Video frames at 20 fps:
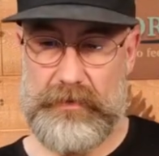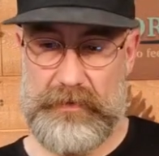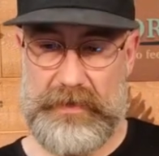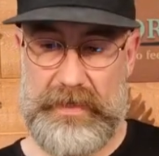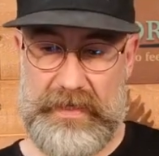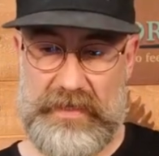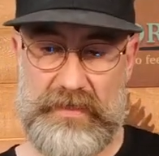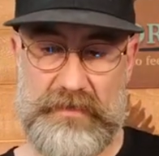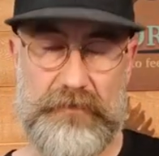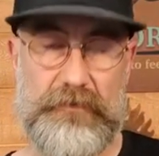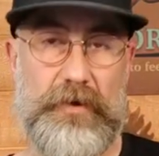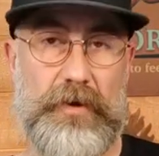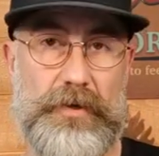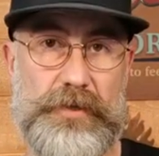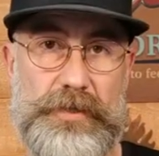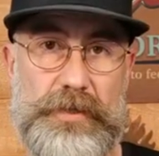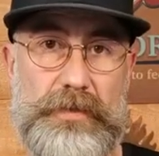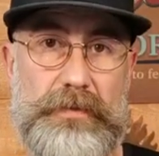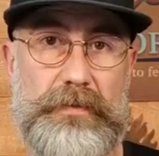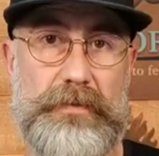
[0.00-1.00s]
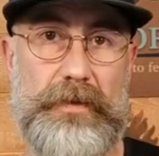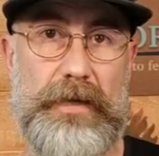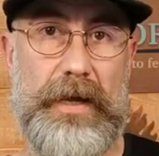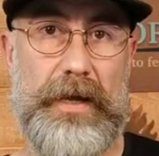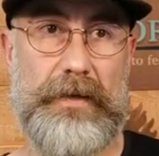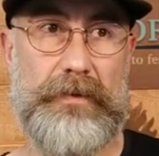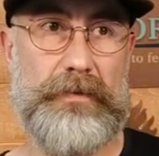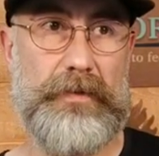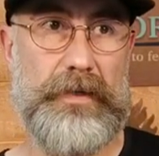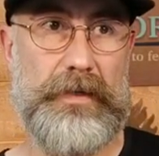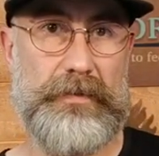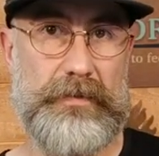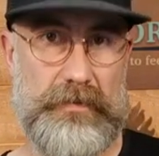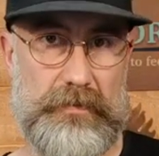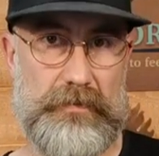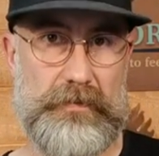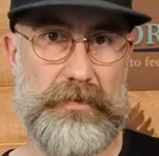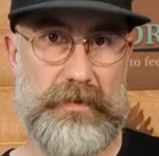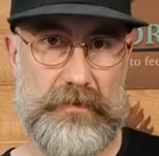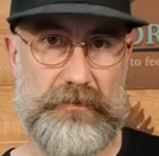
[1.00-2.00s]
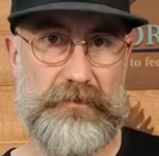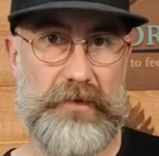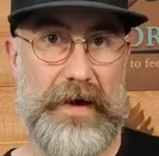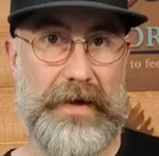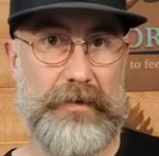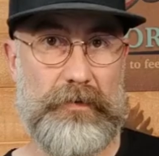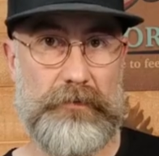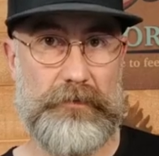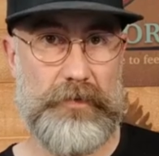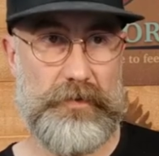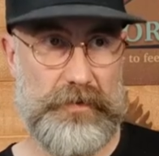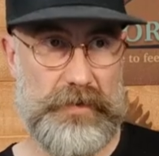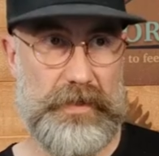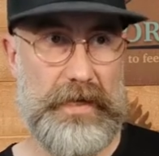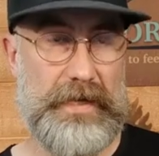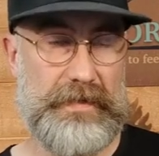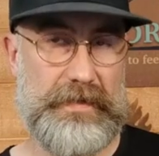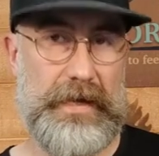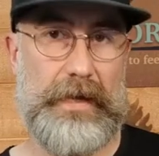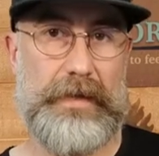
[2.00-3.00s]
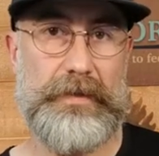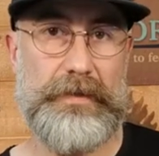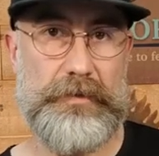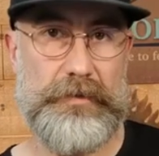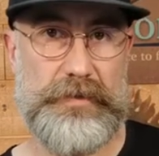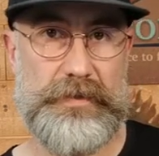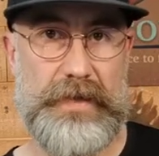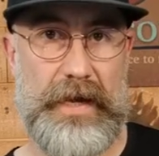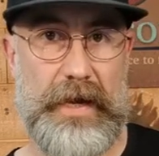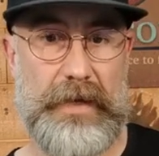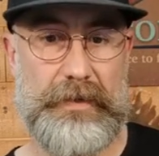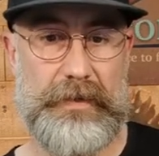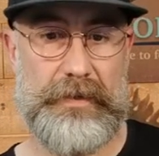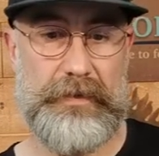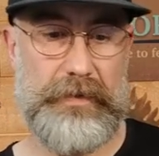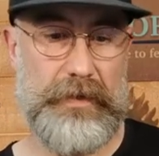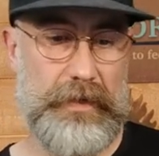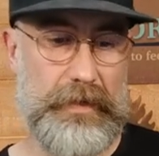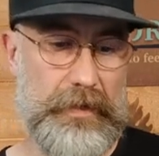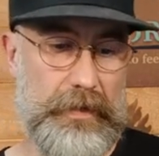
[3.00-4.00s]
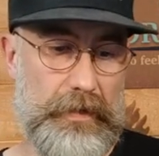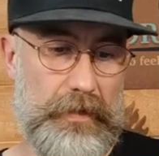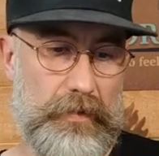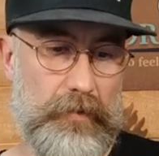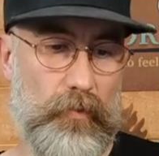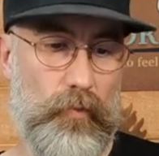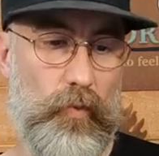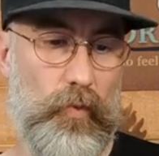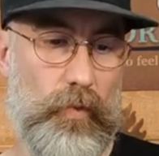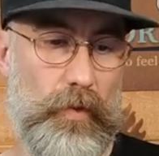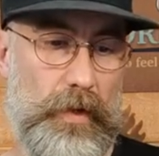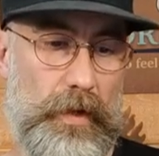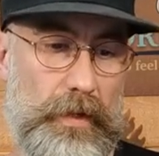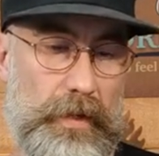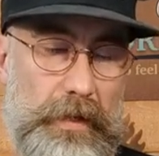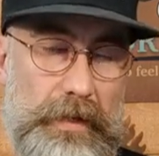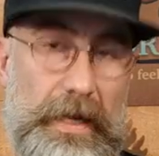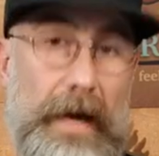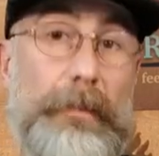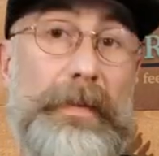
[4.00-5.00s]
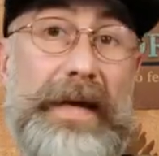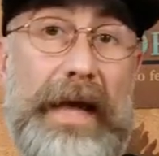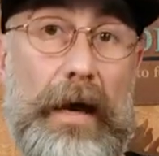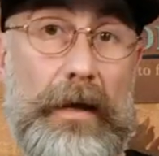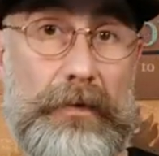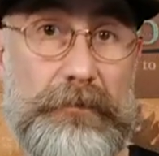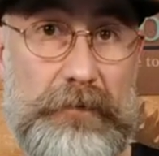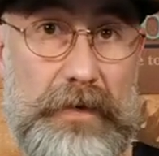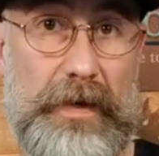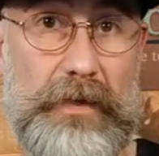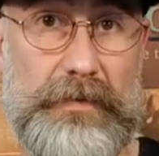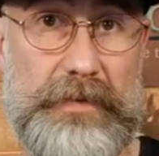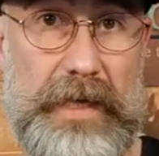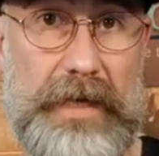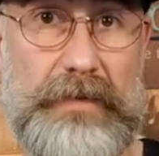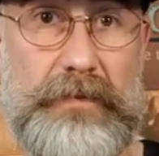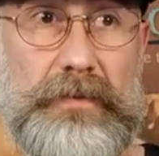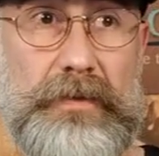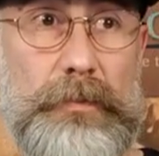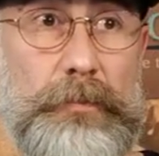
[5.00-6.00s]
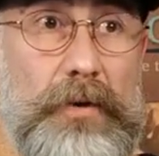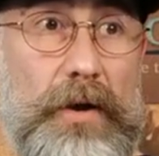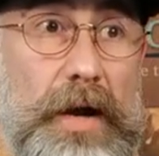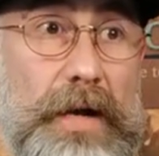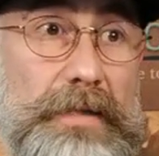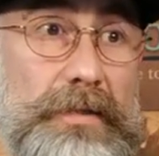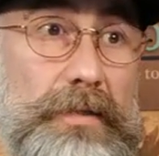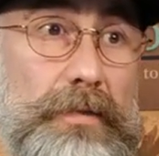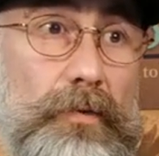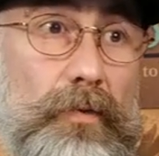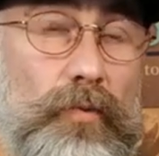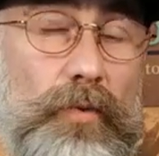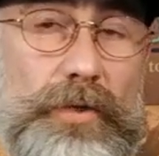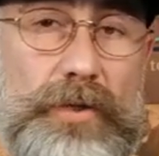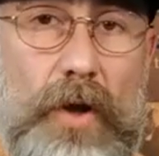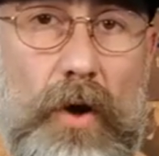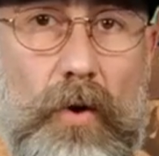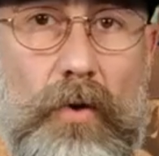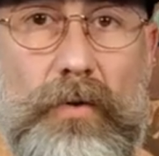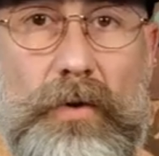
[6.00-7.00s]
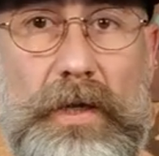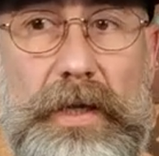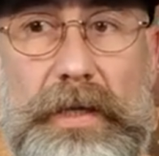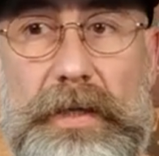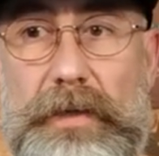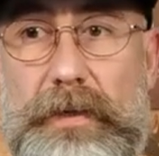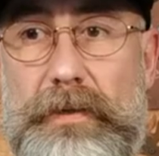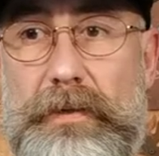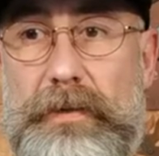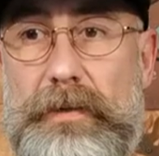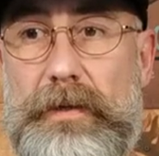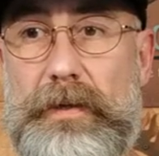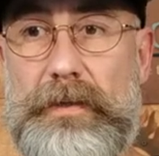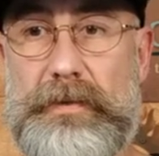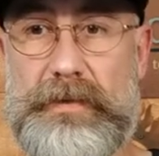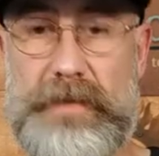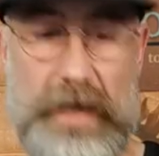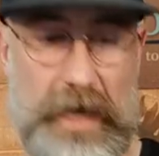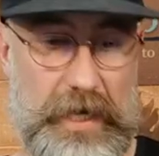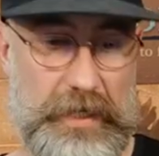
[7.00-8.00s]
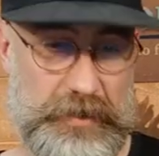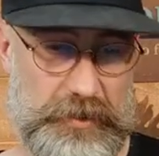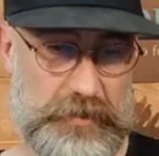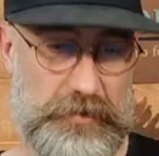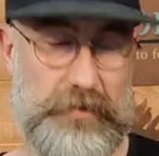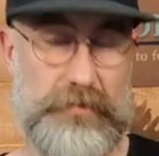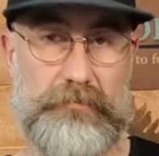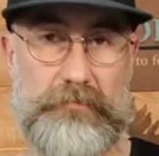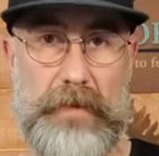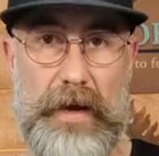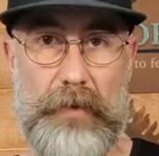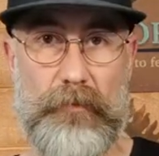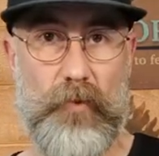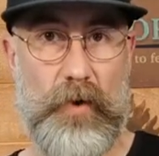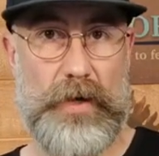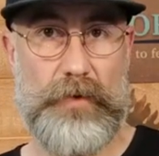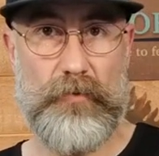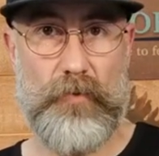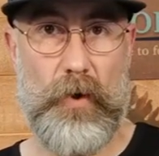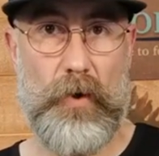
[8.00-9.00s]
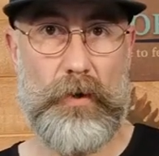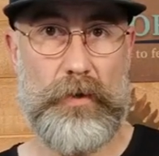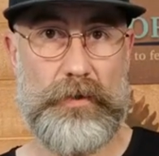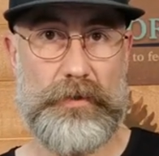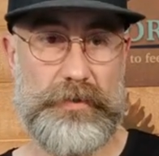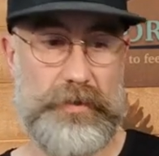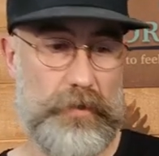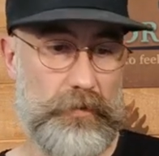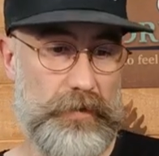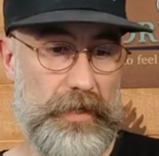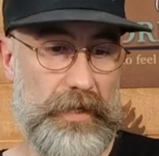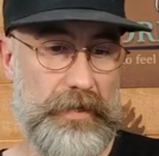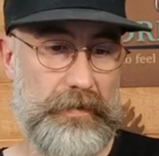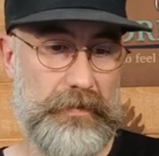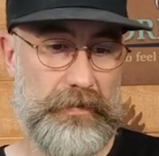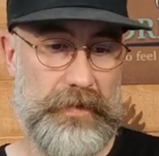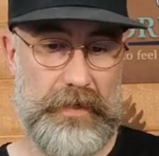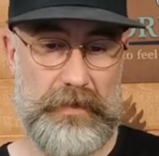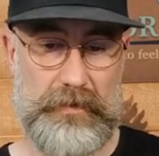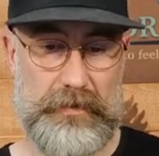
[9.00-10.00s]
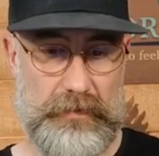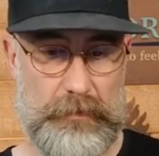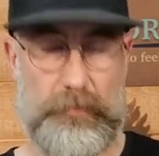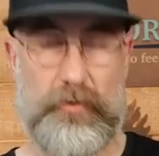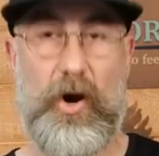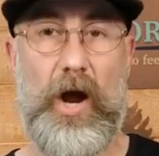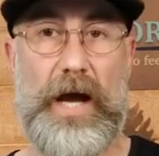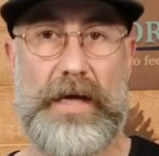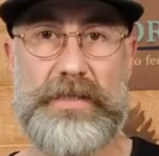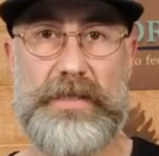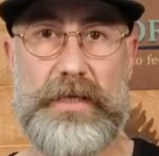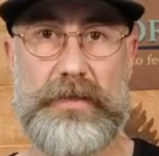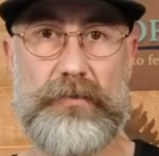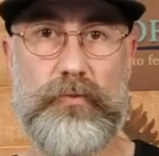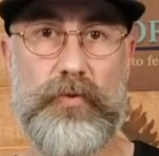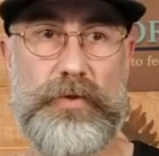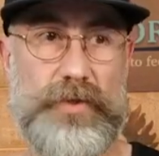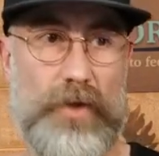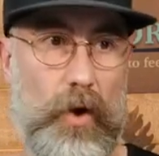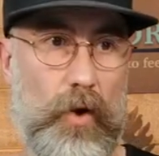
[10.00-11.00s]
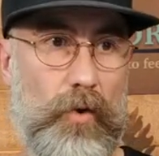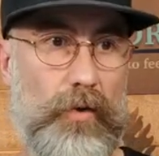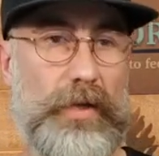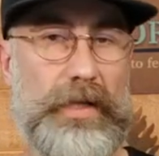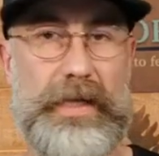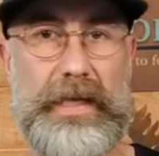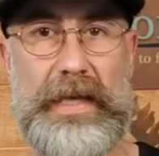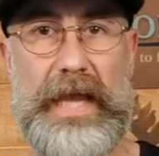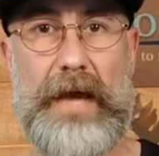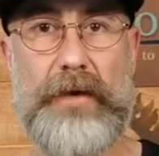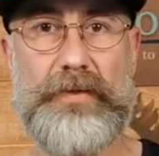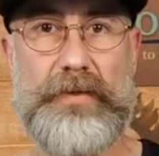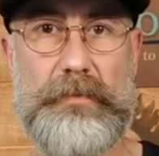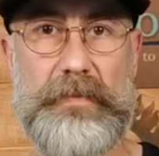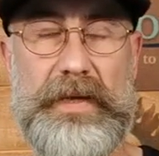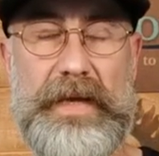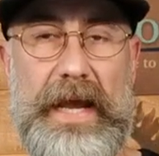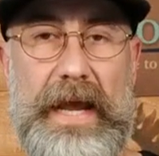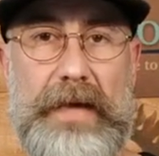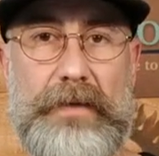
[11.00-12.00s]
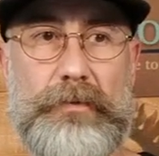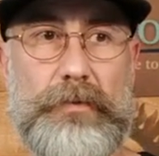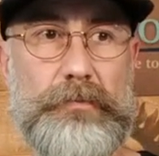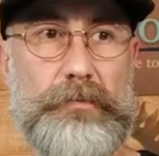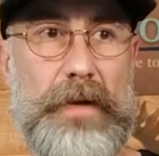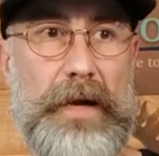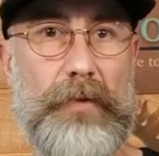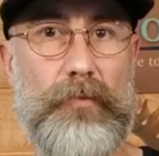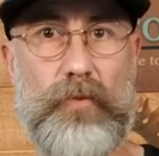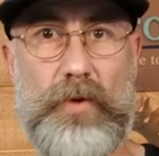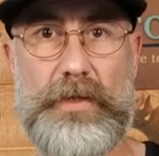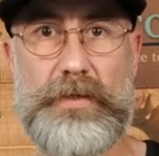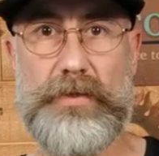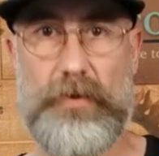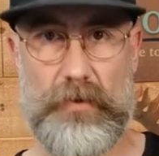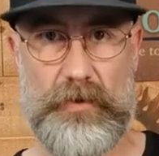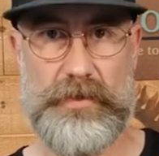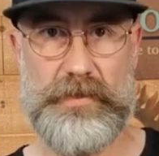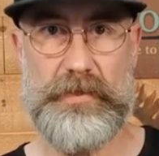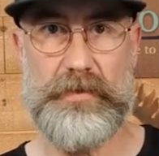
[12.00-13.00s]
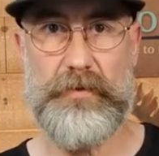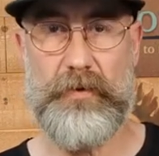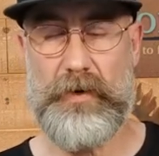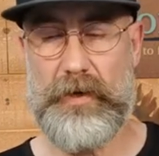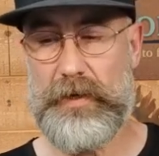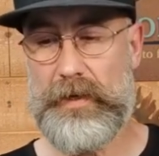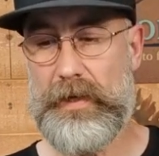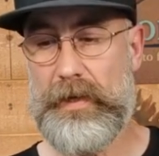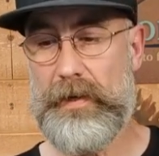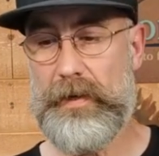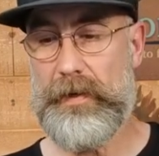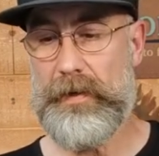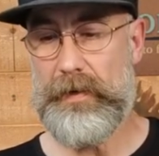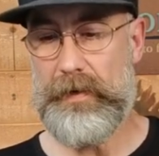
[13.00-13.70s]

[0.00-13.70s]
This version, and the final version, as I understand it, coming out of El Titan de Bronze, was only touched by one roller. So the project was only allowed to be handled by one torcedor,